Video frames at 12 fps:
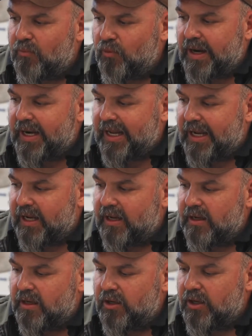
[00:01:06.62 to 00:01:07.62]
running,
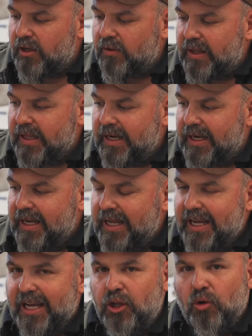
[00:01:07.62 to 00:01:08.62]
you know. And then
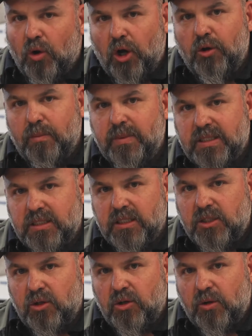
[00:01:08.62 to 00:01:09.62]
in your own
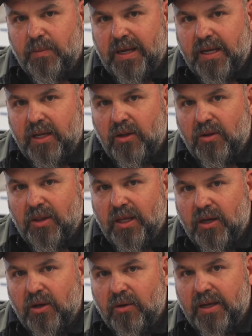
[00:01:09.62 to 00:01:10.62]
business, you look back and you
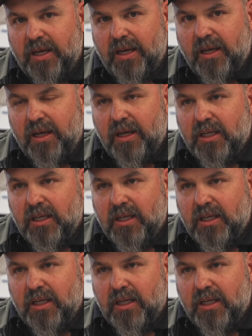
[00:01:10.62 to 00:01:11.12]
think, okay,